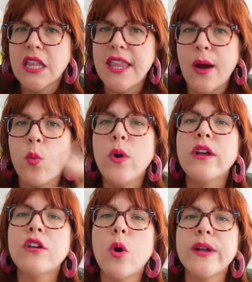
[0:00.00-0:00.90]
that
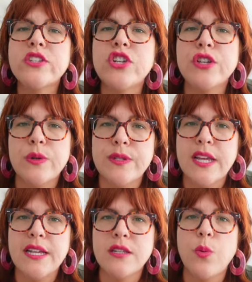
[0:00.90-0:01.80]
we're going to use
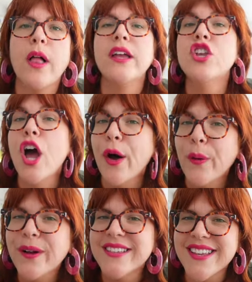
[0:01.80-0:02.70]
it. Well, I
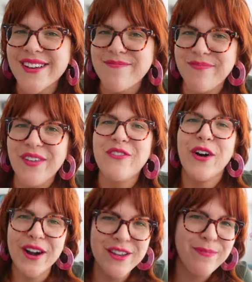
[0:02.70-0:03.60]
know because I've
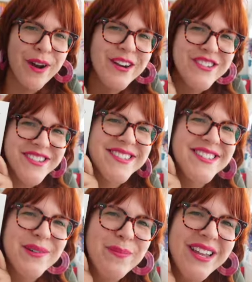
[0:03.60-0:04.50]
already purchased
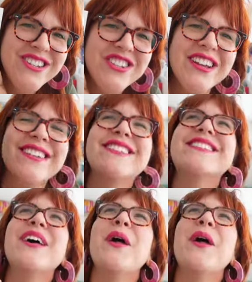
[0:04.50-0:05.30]
dimensions.